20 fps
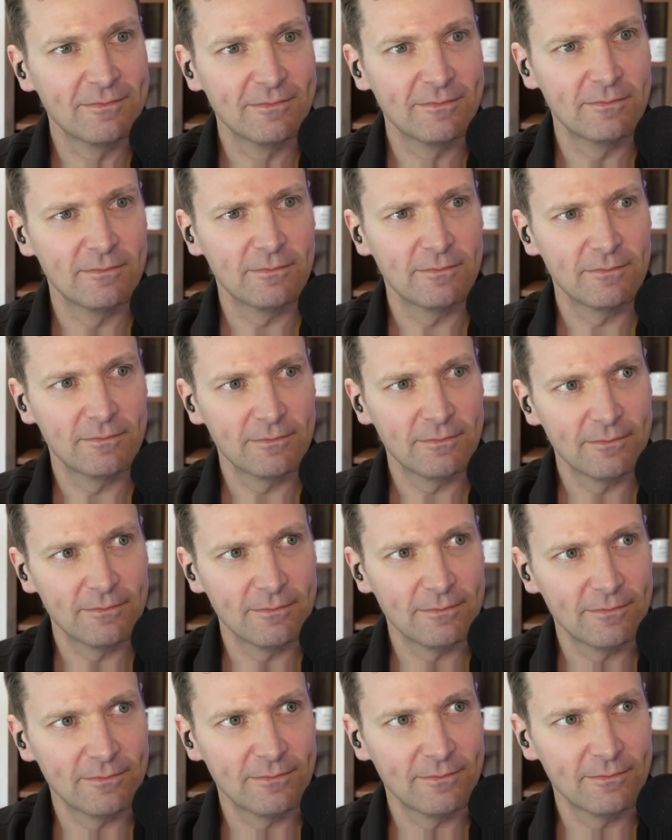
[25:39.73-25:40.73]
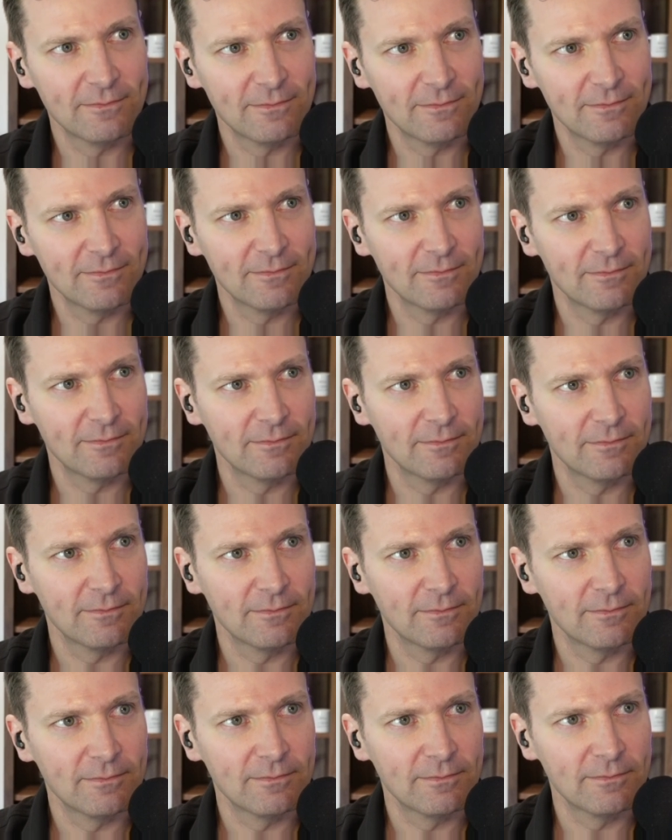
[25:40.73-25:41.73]

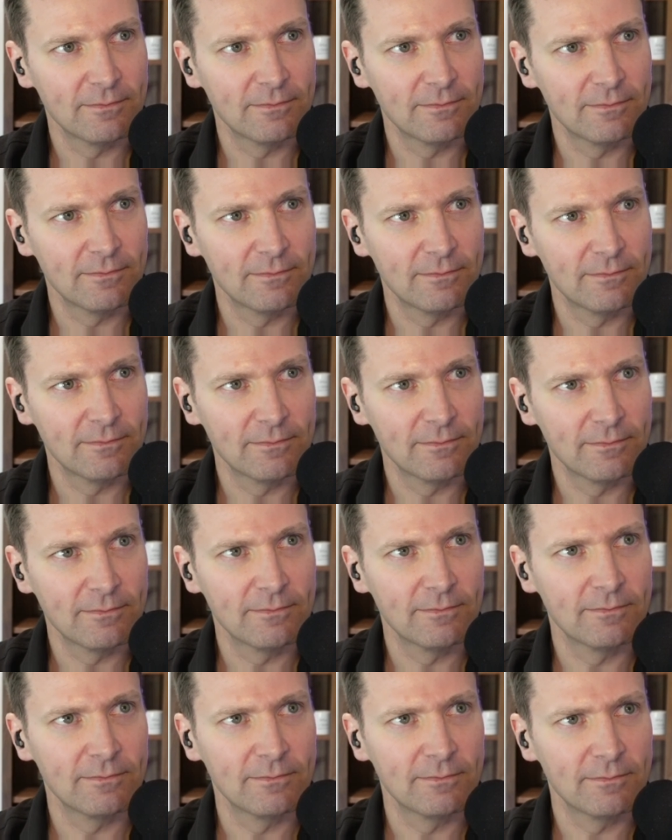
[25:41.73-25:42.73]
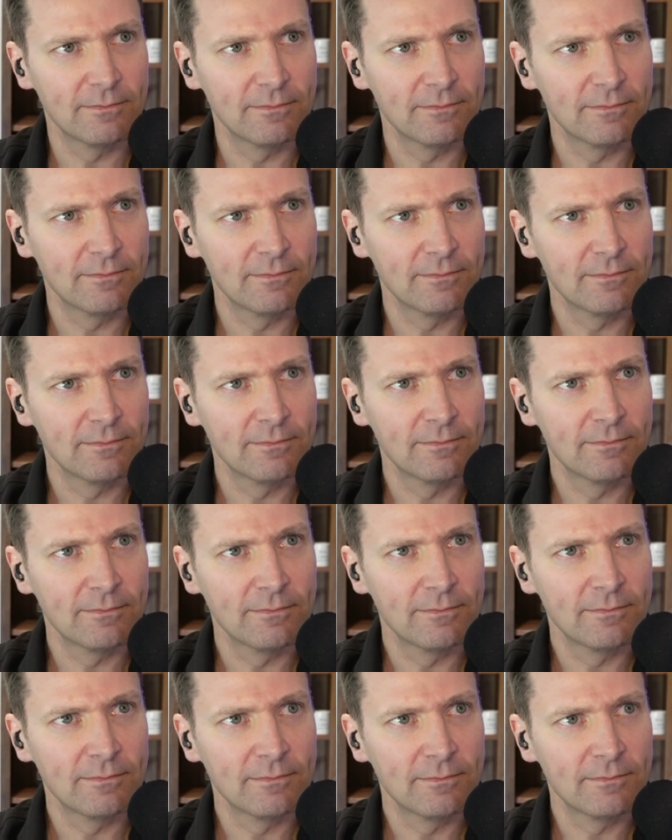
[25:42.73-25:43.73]

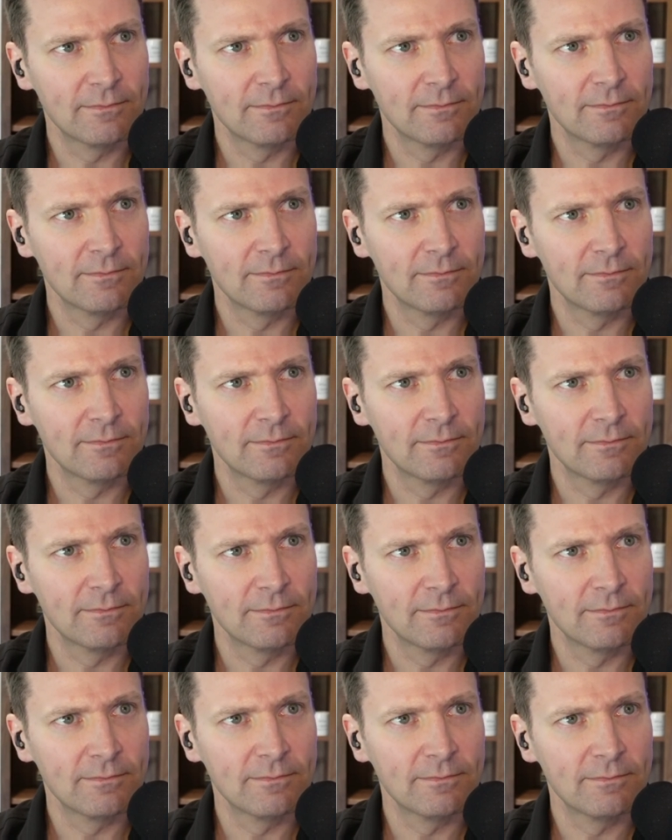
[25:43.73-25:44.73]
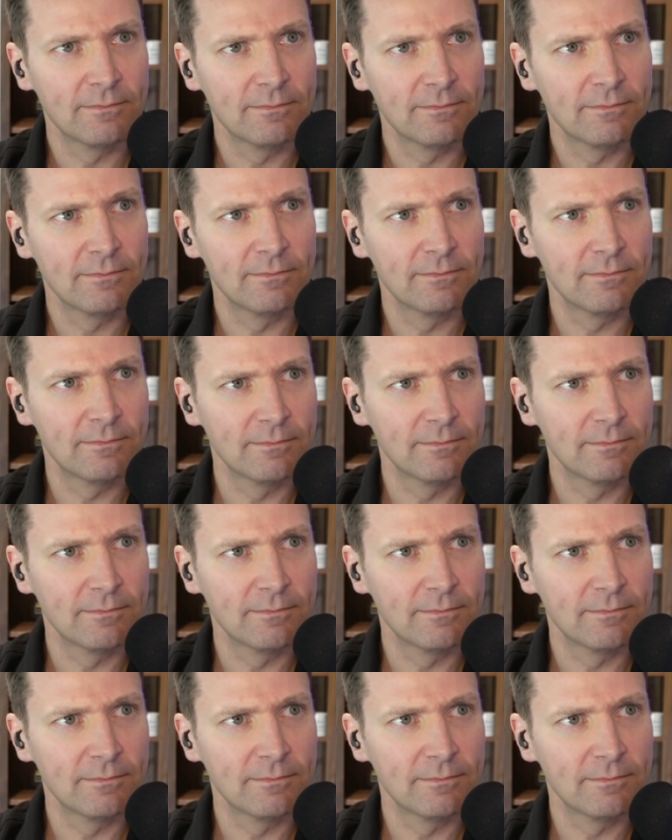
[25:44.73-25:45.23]
(silent)